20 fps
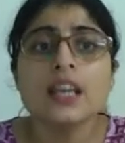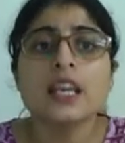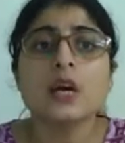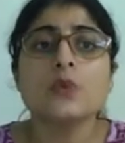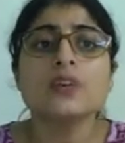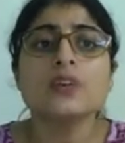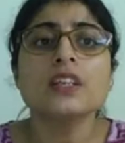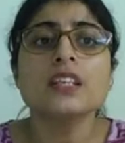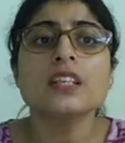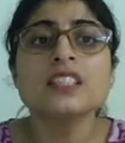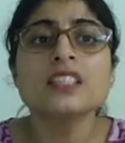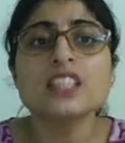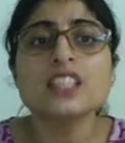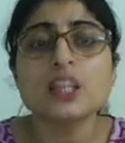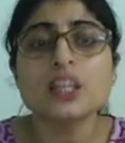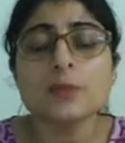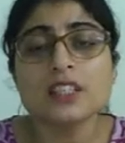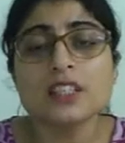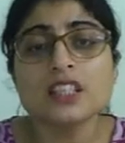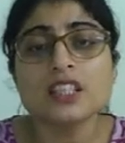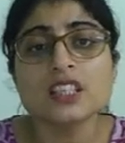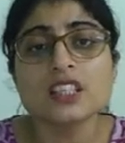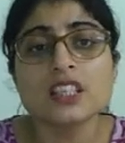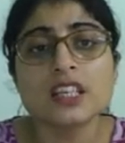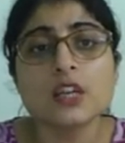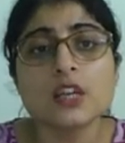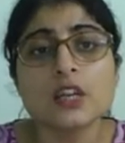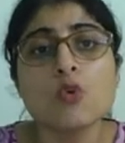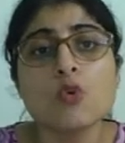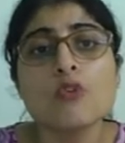Now, an
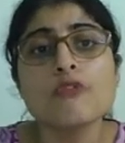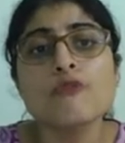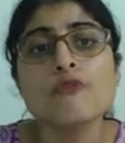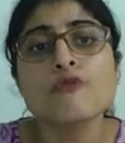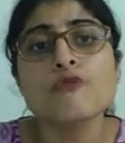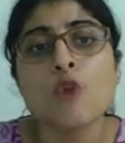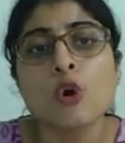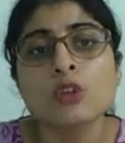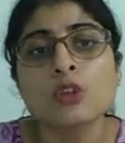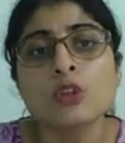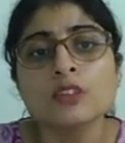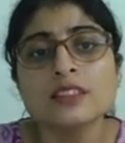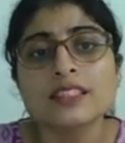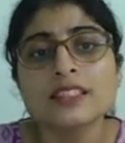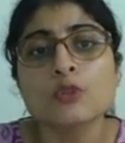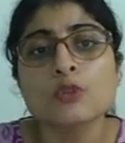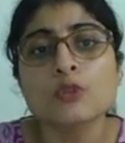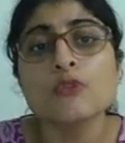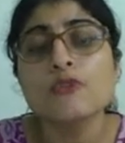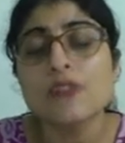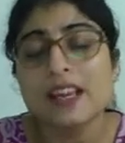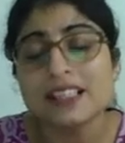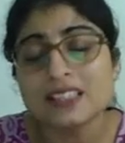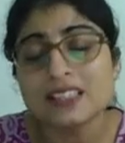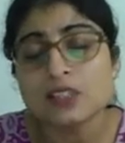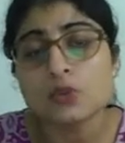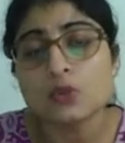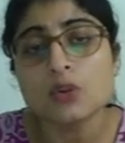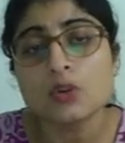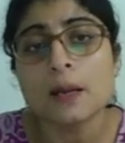intermediary who
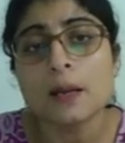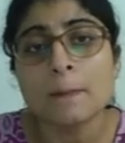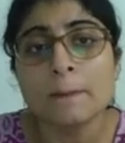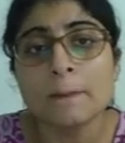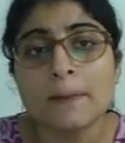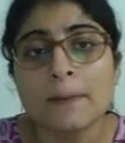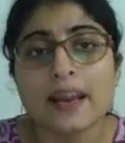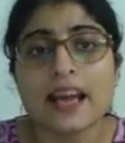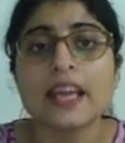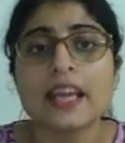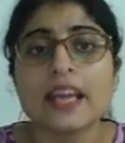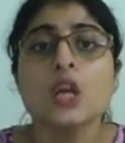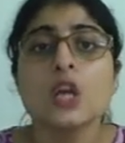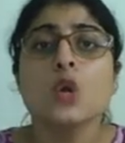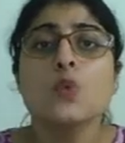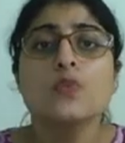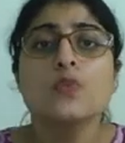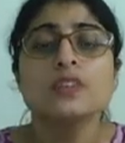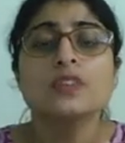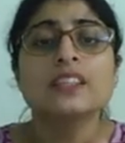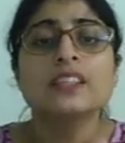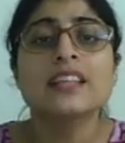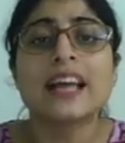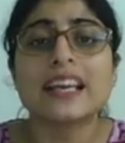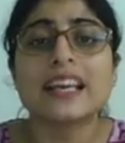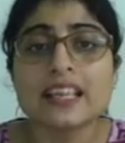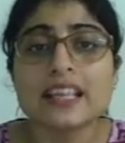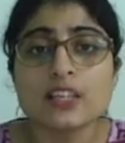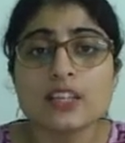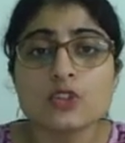fails to comply with the
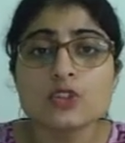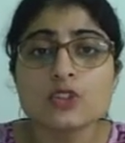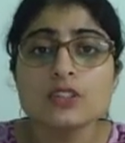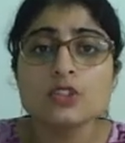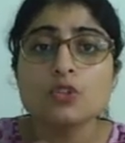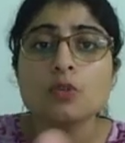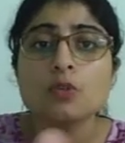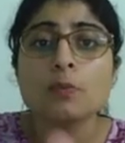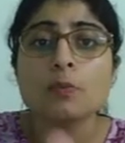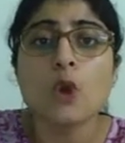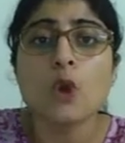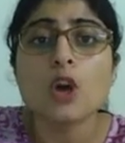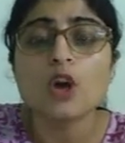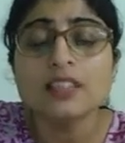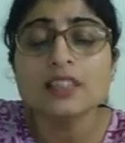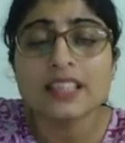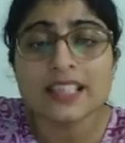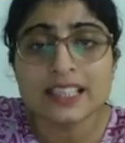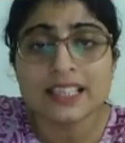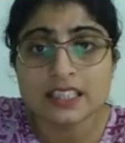directions to block the